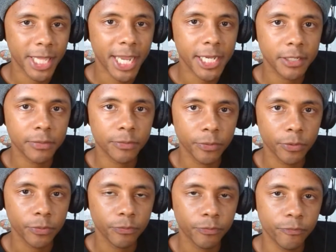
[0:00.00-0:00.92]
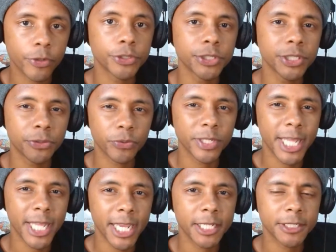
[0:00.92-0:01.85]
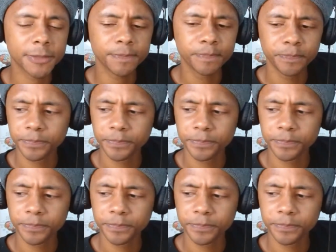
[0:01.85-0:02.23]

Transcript: days, first 3 days,